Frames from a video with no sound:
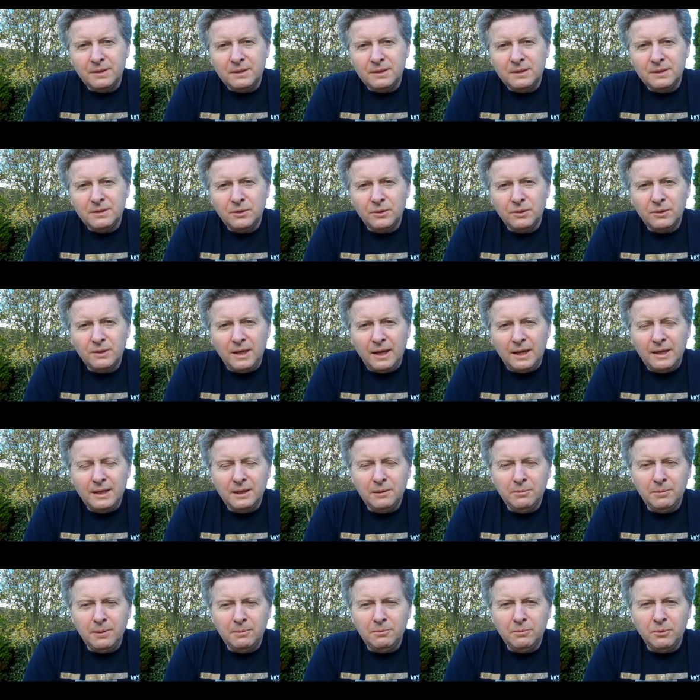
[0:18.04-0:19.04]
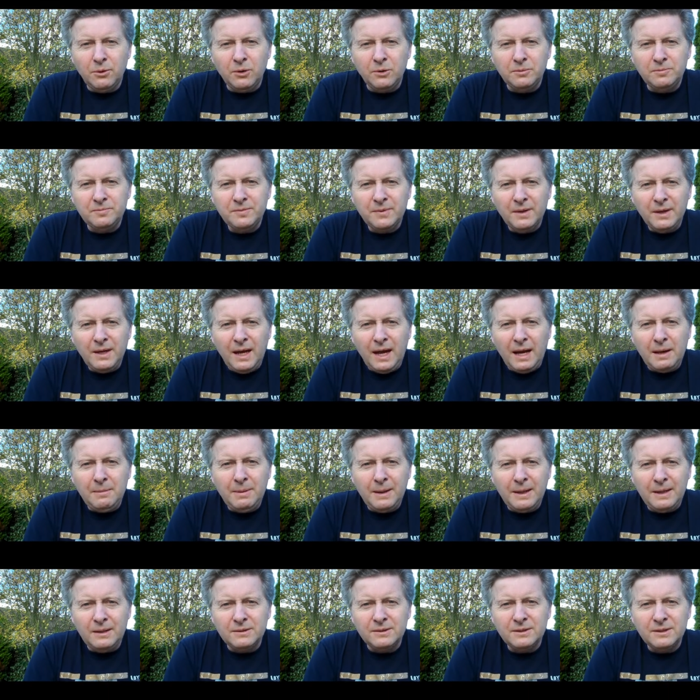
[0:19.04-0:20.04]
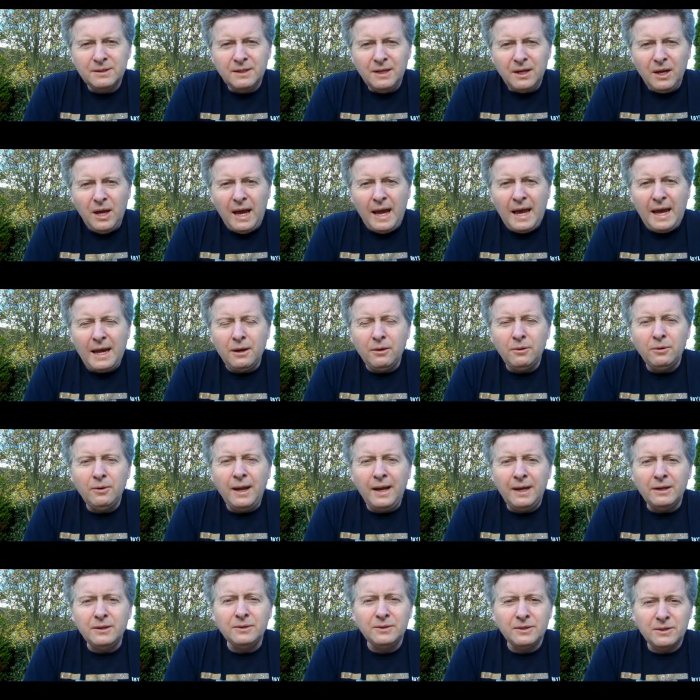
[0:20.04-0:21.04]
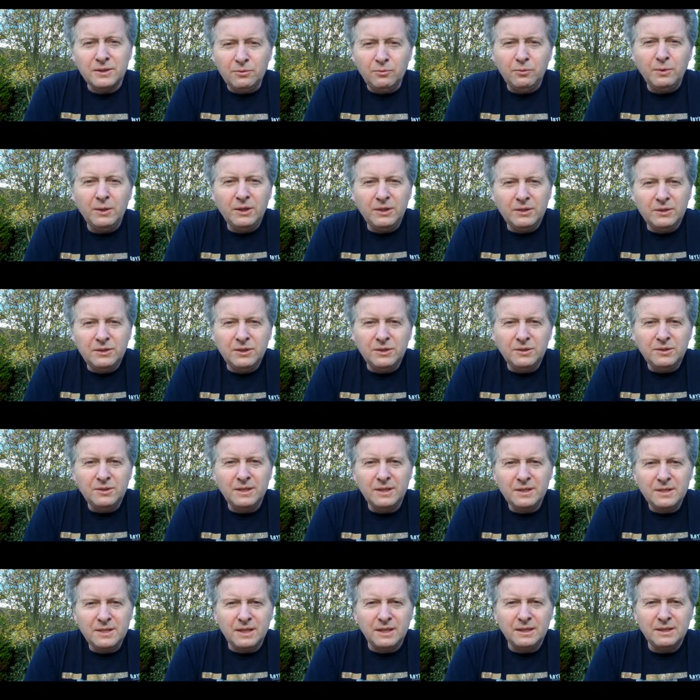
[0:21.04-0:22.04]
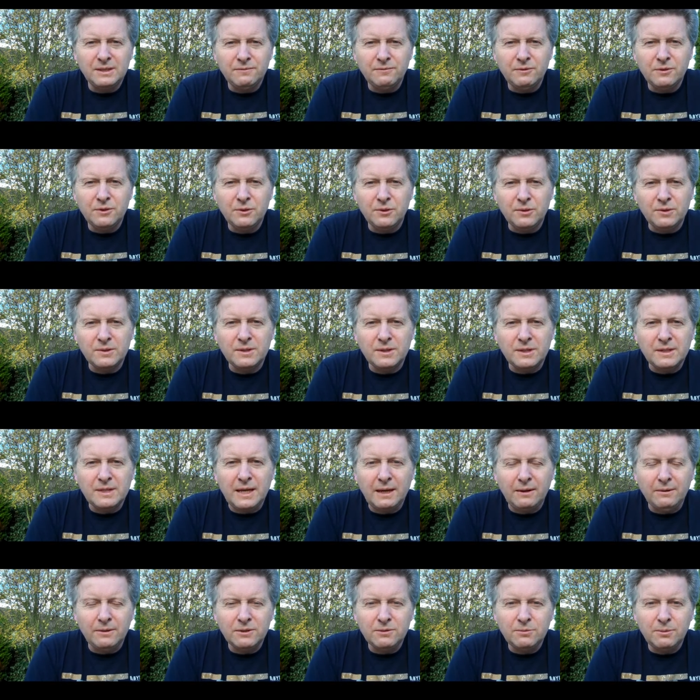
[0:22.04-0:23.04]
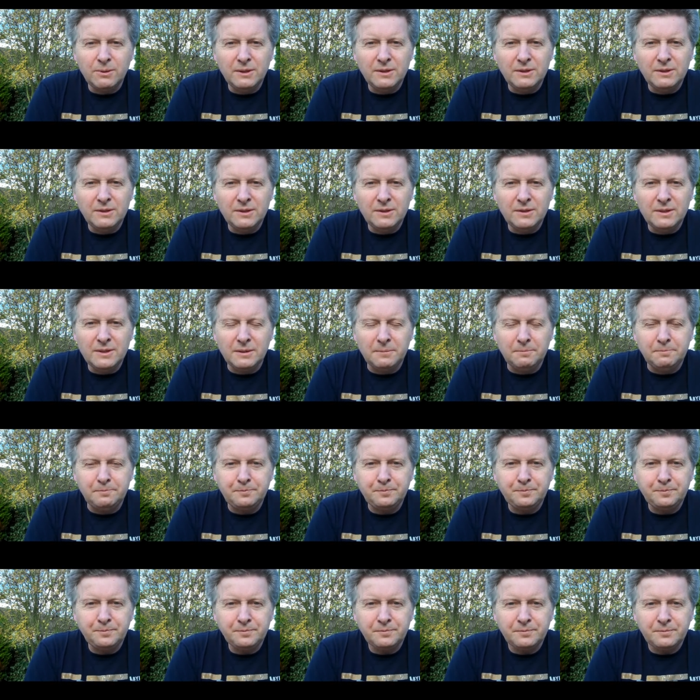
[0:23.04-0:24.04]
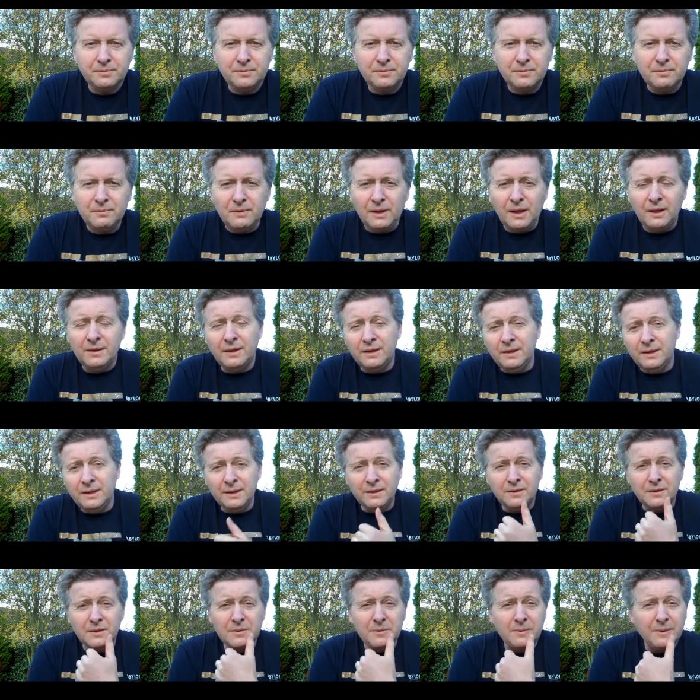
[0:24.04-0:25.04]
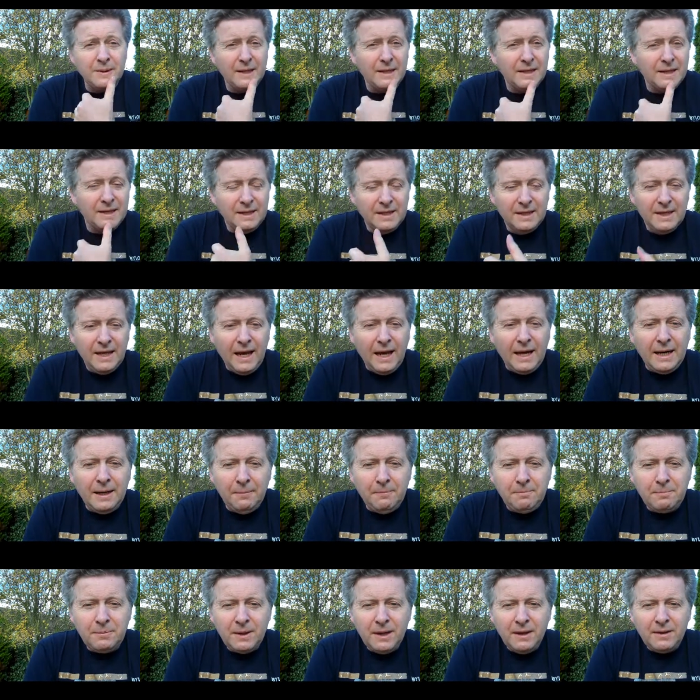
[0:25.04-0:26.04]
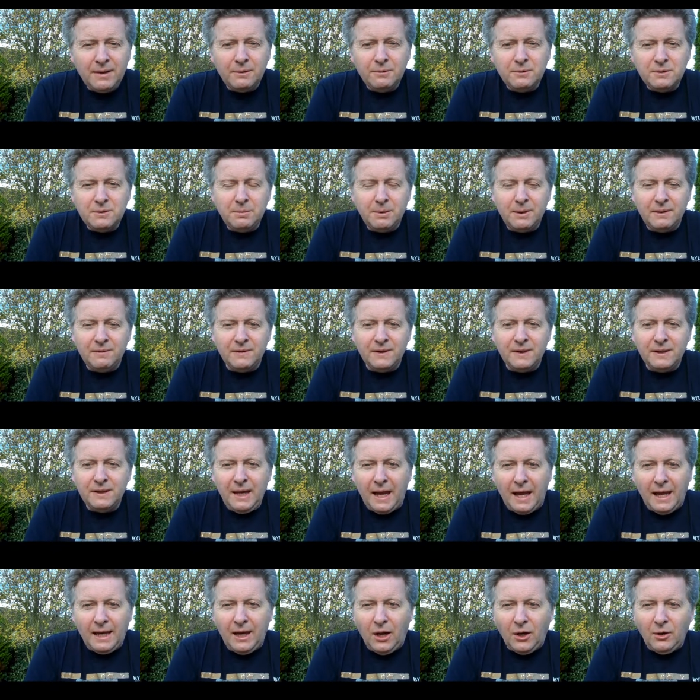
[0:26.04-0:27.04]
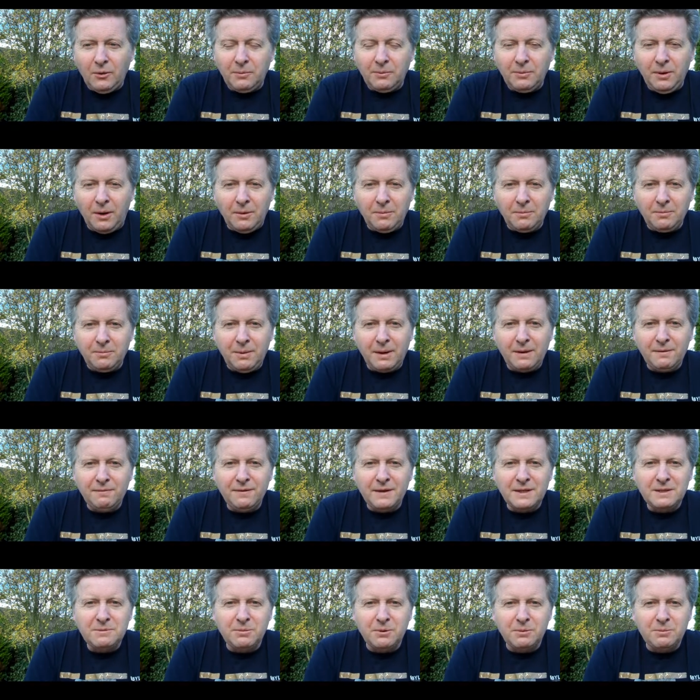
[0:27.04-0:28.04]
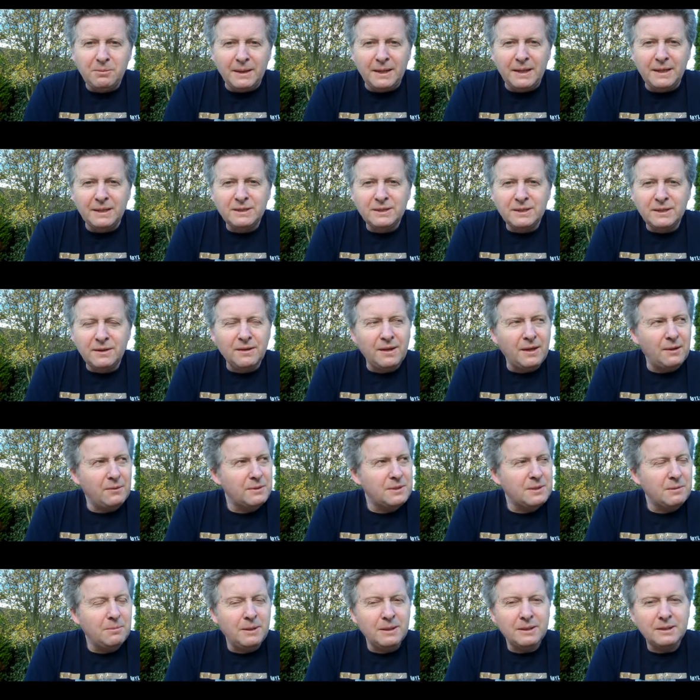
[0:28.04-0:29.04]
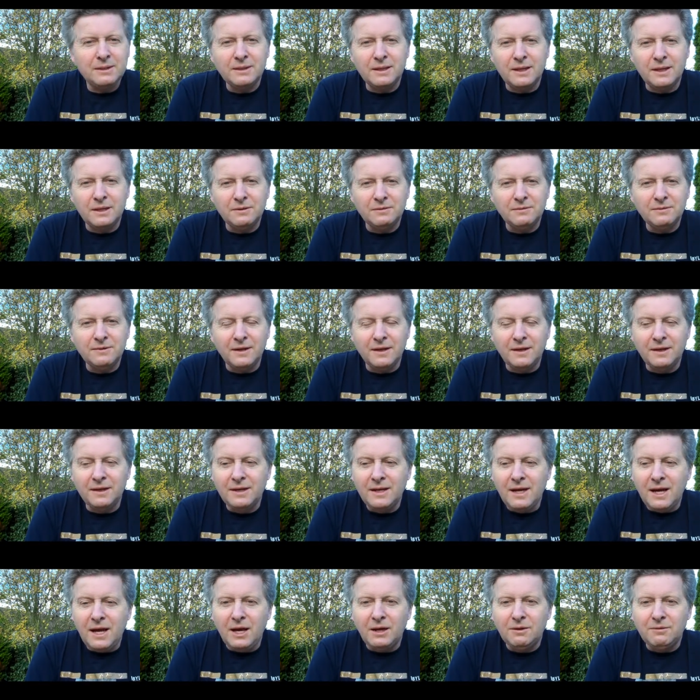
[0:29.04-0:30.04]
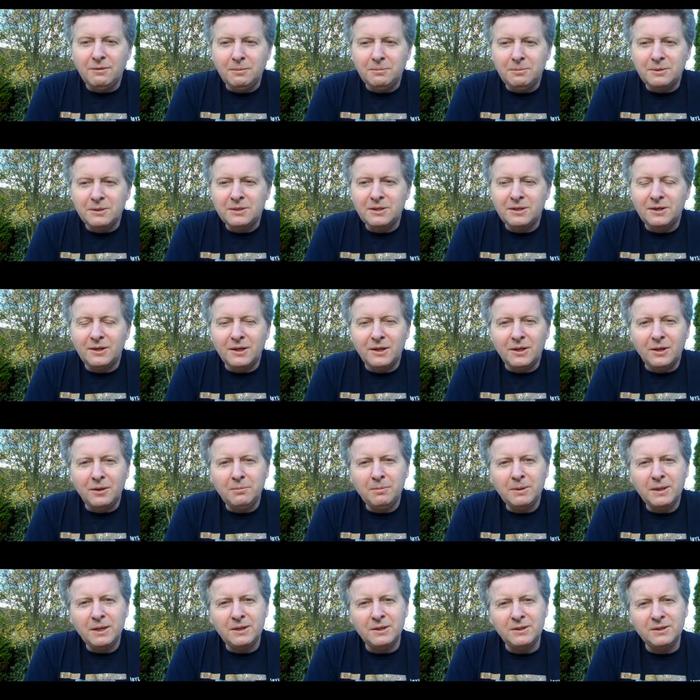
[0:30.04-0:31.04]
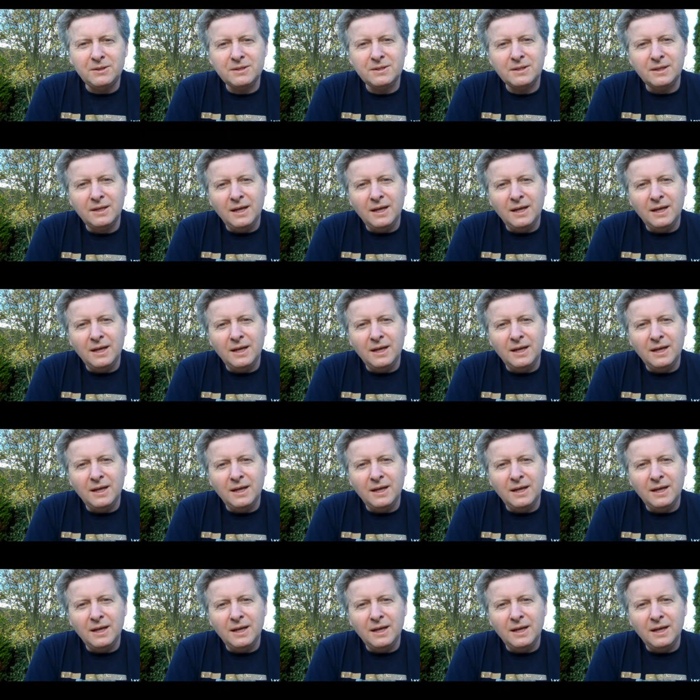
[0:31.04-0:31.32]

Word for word: talk a little bit more about how else we could use these kinds of resources, how else we could use them. Now, earlier this week, there was a bit of a on my Facebook page. There was a bit of a rumpus going on because